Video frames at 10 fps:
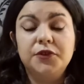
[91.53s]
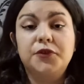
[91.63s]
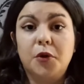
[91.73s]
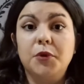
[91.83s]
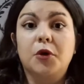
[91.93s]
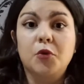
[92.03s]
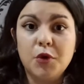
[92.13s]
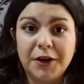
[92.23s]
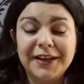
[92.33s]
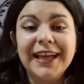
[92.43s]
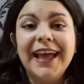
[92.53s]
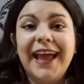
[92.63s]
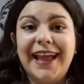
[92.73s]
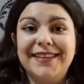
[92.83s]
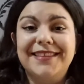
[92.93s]
from your work
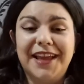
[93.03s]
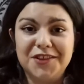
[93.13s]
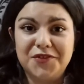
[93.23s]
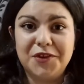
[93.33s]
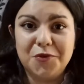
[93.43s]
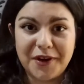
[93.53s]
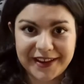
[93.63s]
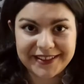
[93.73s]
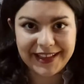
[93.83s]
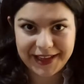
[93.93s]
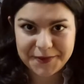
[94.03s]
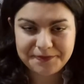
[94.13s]
at the end of the workday.